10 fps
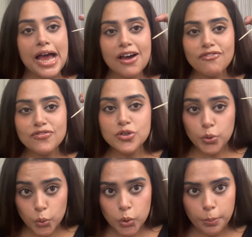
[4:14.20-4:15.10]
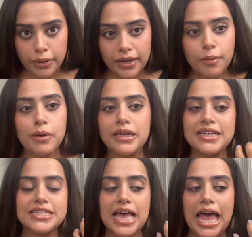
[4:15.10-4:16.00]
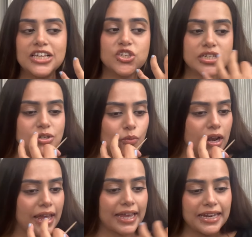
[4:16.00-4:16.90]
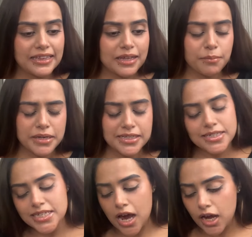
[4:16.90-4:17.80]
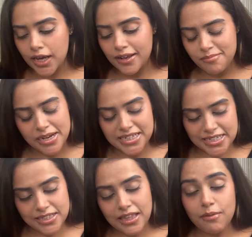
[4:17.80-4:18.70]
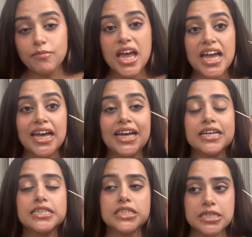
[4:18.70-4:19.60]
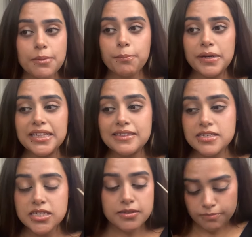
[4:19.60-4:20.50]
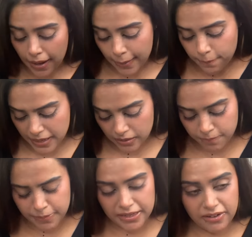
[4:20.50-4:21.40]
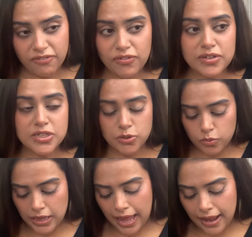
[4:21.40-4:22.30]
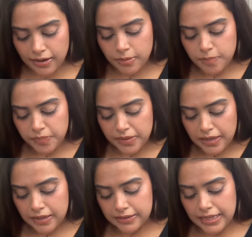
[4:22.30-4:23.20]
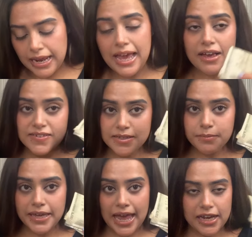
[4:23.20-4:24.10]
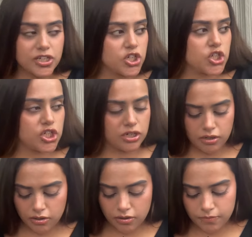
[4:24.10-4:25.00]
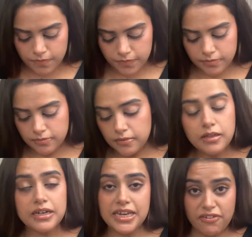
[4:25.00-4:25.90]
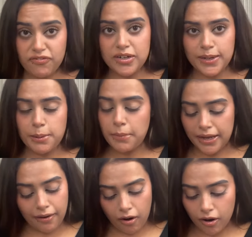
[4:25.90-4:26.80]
This is a painkiller I cannot do without. Next is a toothpick, because I feel if it gets something gets stuck in my teeth, I just get annoyed of that. Some cash.